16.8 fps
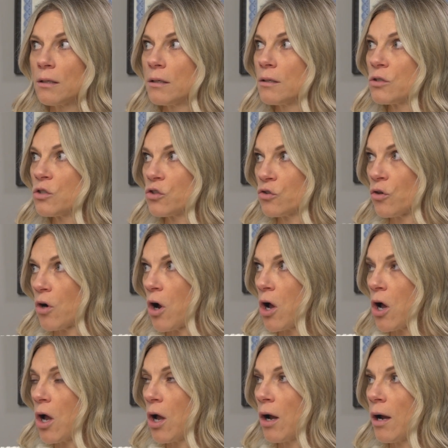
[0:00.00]

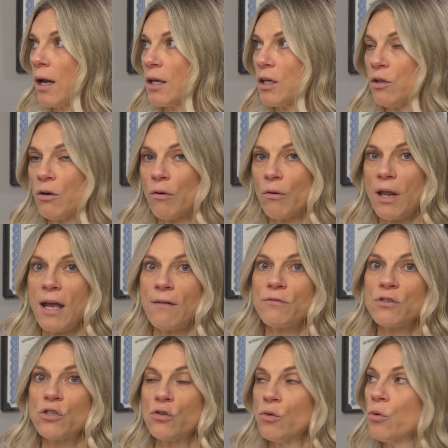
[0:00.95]
strong, you don't
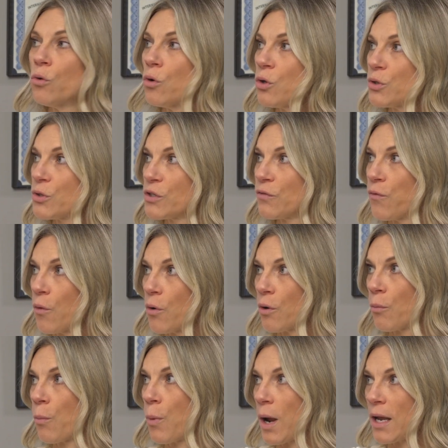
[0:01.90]
have tools for
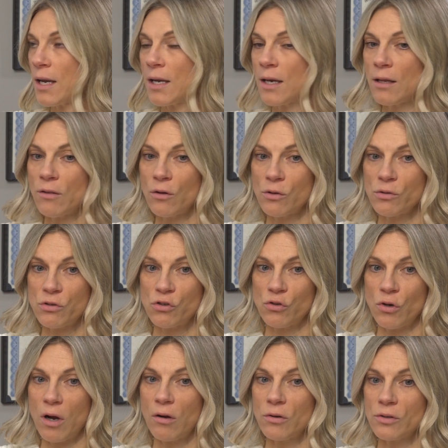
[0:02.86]
when those
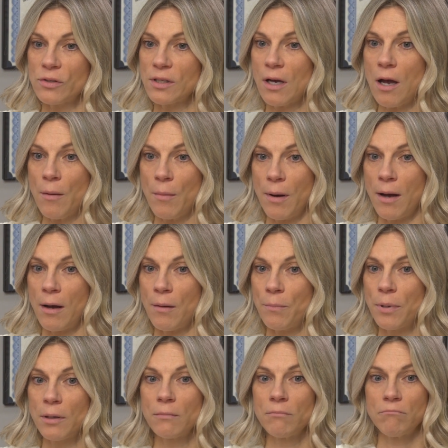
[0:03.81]
struggles come
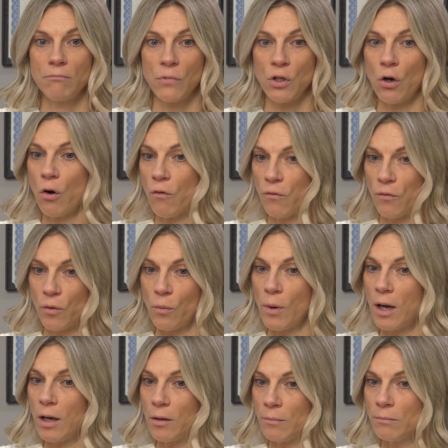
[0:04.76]
up, your
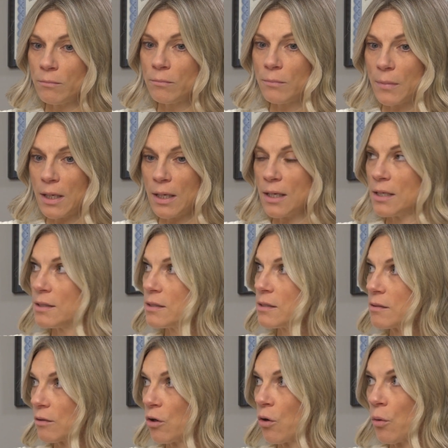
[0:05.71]
overwhelm
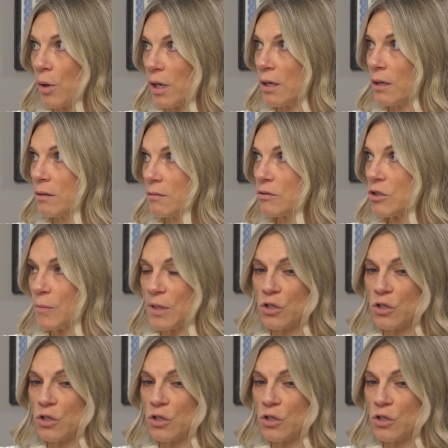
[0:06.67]
is going to be